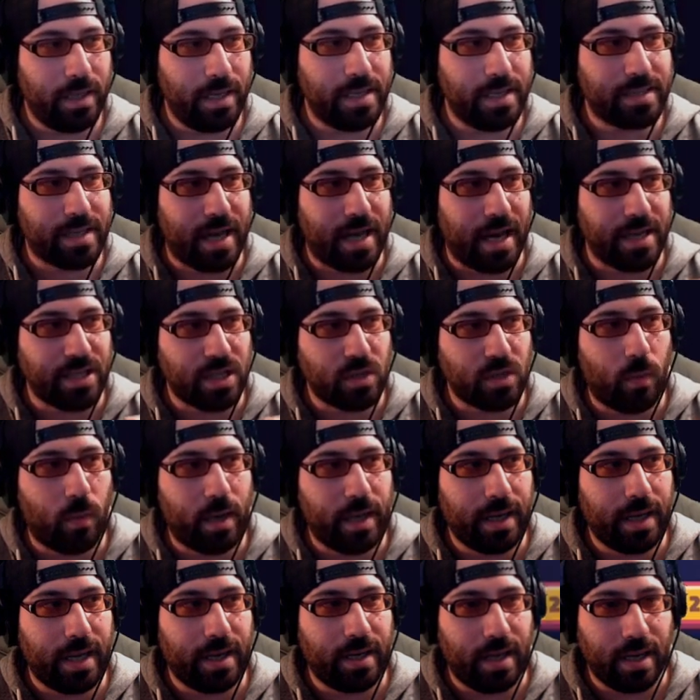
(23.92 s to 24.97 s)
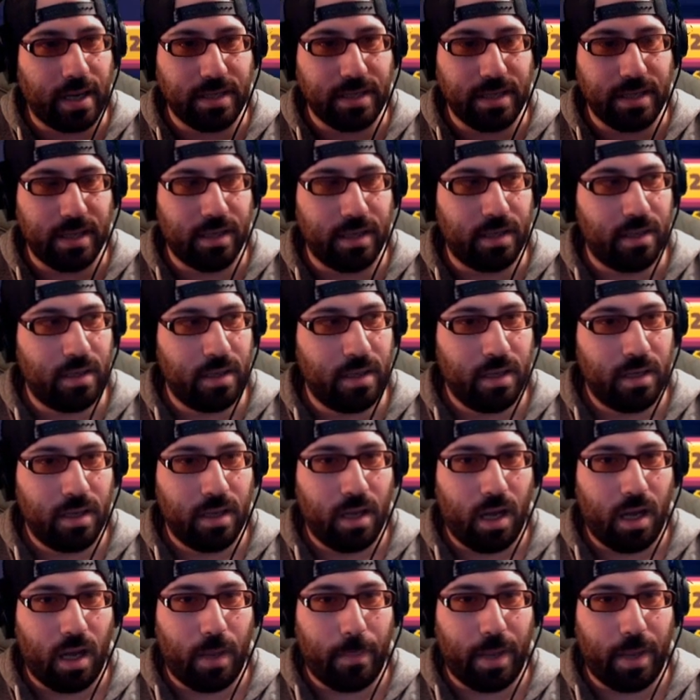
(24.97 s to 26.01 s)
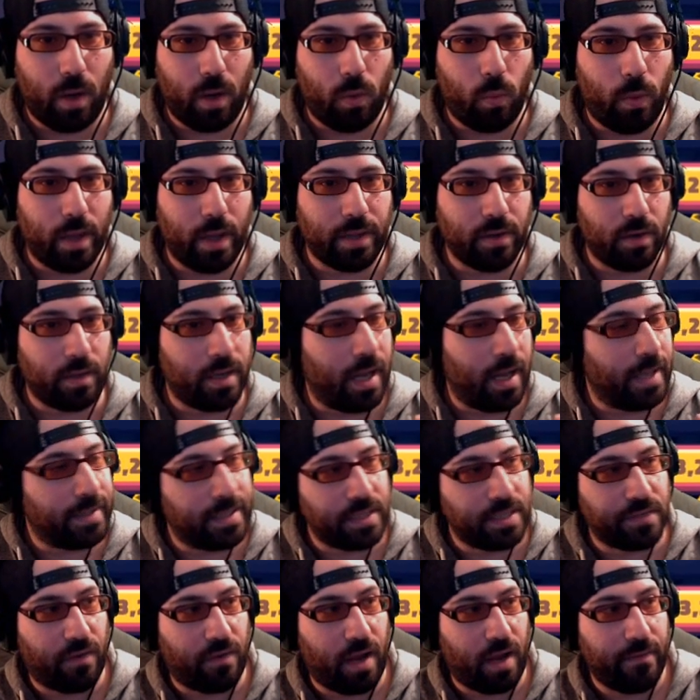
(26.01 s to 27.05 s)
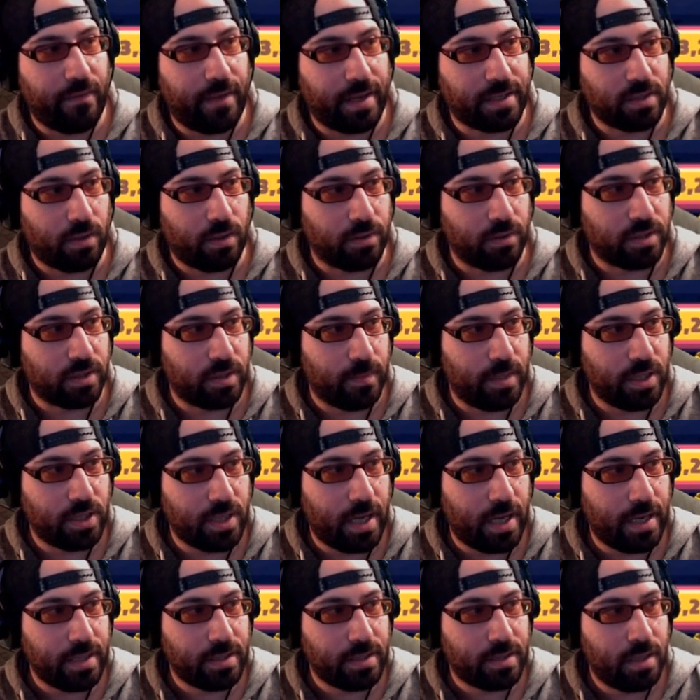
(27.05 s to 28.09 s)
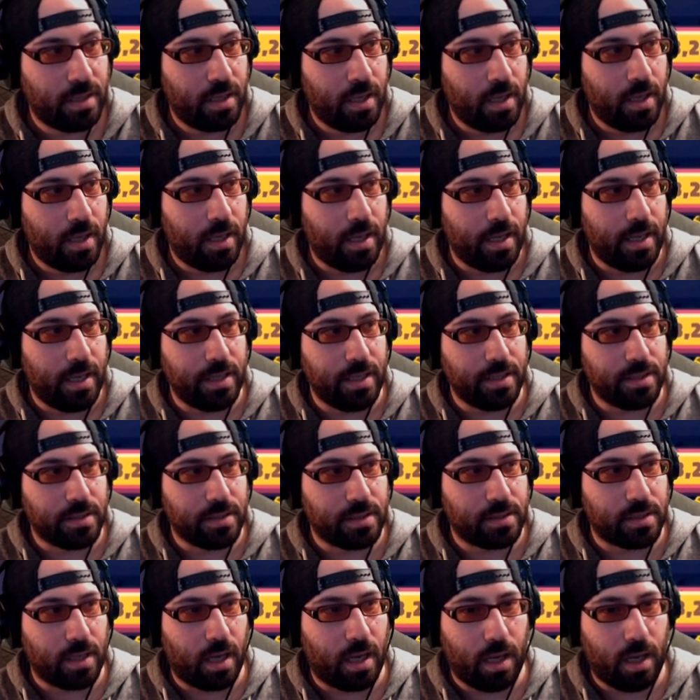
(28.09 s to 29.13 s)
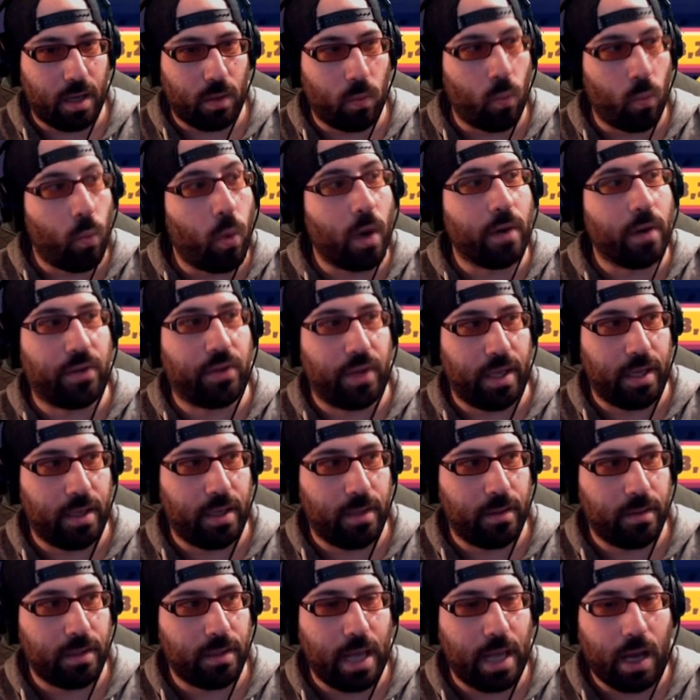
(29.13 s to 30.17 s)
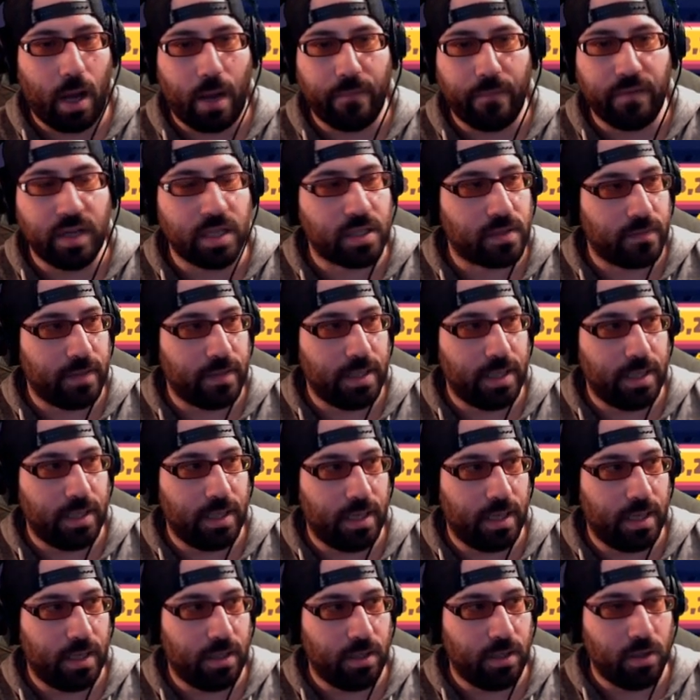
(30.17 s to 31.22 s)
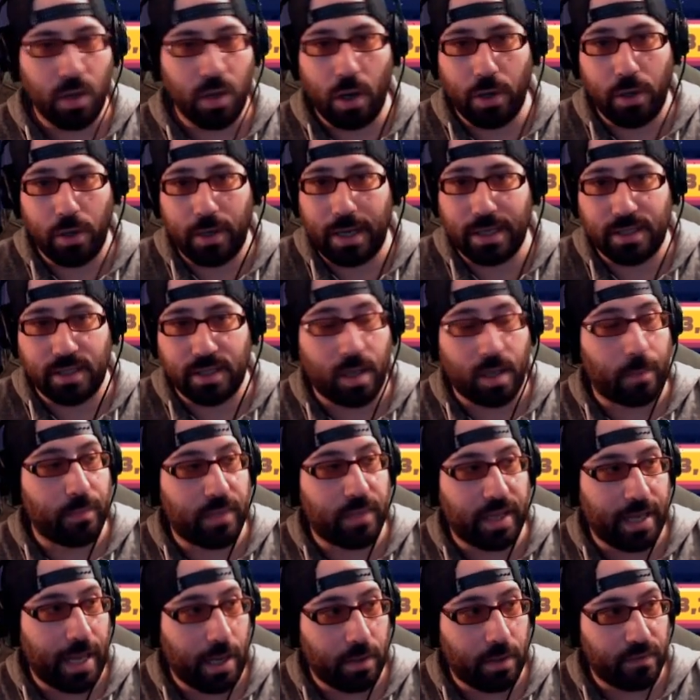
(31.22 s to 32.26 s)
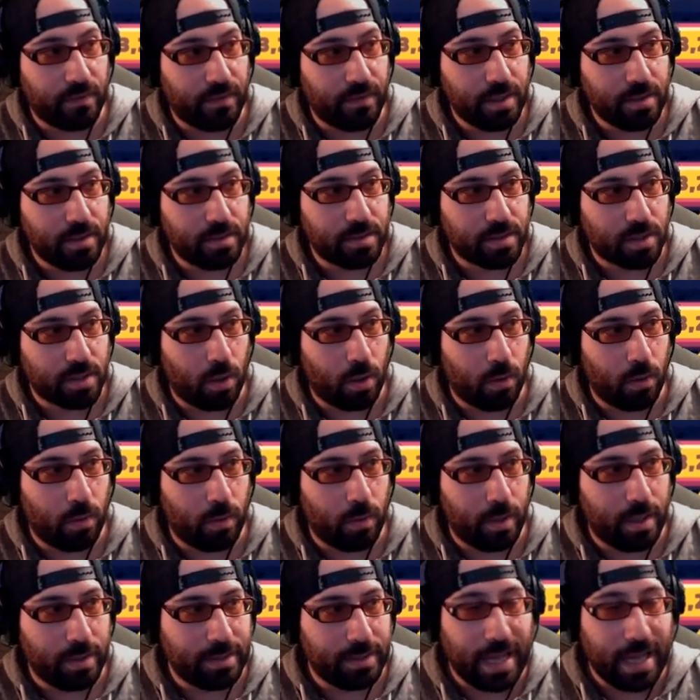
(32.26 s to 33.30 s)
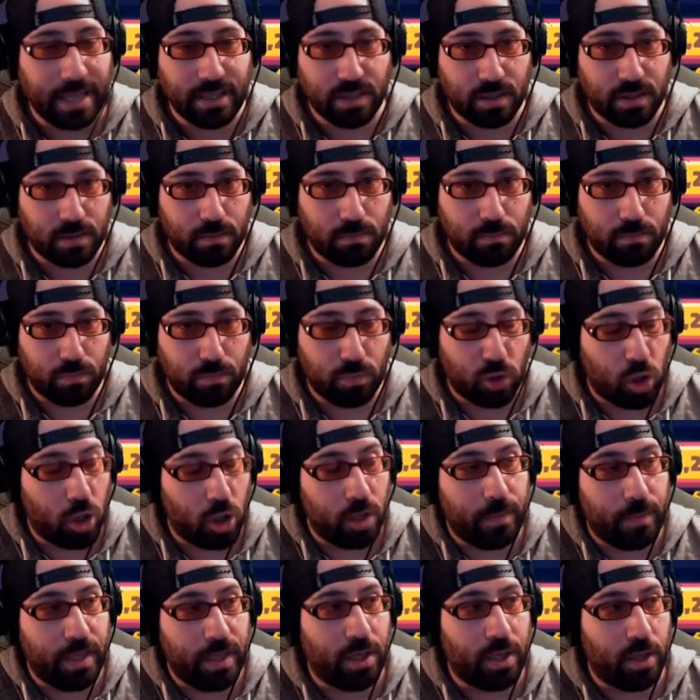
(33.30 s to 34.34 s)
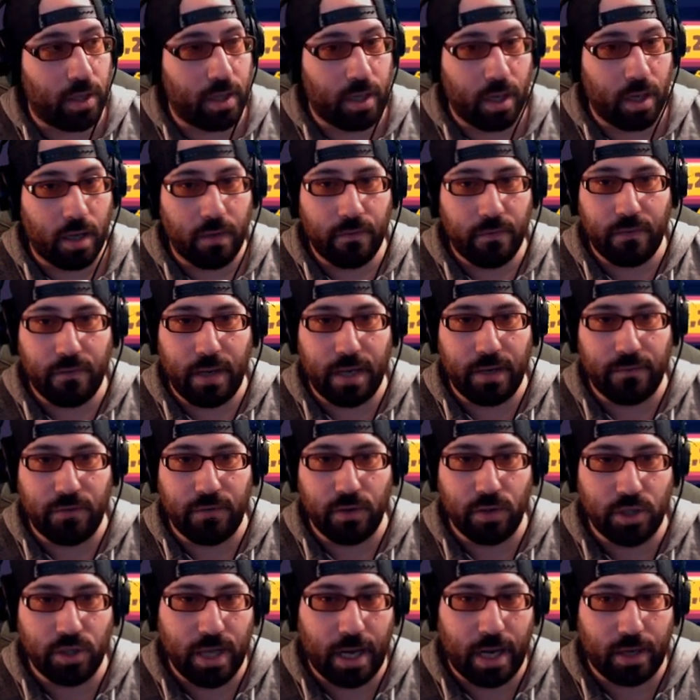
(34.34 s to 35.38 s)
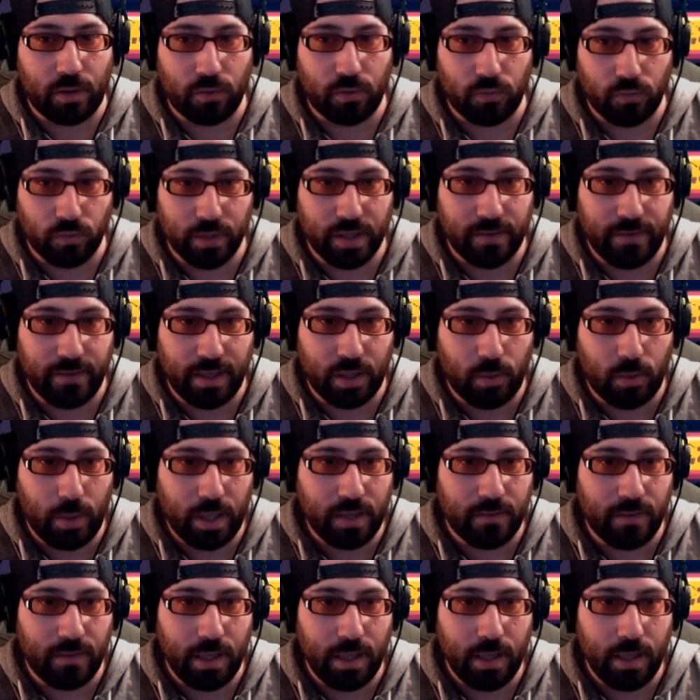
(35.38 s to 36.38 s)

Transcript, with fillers: and I just wanna get an idea about whether or not this 5x Ultimate chest is uh, worth it. Now, obviously, you know you get something out of it, so that's could be good enough. And if you check really quickly